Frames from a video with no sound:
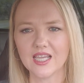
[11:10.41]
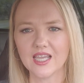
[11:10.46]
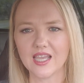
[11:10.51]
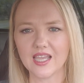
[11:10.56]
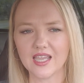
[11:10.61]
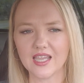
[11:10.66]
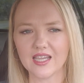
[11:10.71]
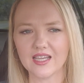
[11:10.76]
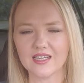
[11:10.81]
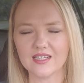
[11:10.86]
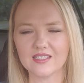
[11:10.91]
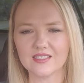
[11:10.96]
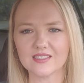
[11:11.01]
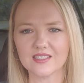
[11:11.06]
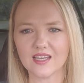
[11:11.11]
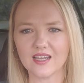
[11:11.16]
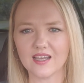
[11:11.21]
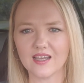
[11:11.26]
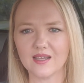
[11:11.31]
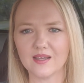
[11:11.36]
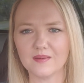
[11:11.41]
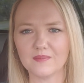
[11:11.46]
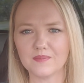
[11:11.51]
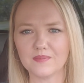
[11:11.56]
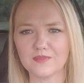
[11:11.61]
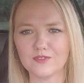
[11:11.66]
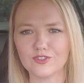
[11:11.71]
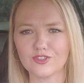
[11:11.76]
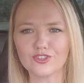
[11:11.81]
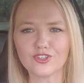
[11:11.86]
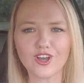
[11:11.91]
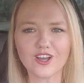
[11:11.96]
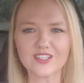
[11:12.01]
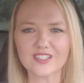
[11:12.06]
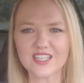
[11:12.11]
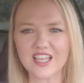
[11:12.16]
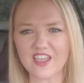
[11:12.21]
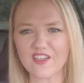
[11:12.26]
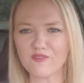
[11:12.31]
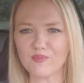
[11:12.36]
And they're not
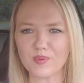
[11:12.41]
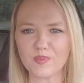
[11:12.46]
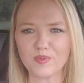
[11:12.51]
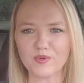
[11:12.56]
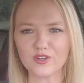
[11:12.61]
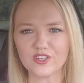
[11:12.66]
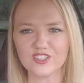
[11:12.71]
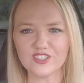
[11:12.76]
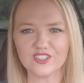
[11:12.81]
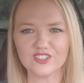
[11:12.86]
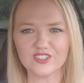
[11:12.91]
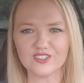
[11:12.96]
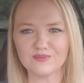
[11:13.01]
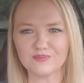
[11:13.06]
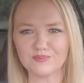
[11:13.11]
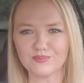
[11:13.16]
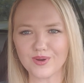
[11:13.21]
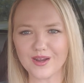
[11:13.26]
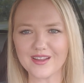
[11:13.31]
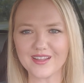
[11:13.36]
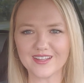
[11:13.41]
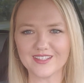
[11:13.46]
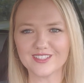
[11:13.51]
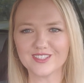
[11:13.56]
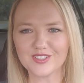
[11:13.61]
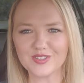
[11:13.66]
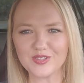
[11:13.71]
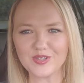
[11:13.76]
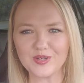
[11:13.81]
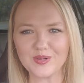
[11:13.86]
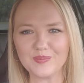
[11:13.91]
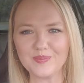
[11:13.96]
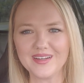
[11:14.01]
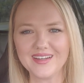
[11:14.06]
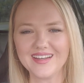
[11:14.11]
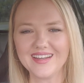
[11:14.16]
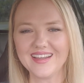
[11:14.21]
safe. People can break into them.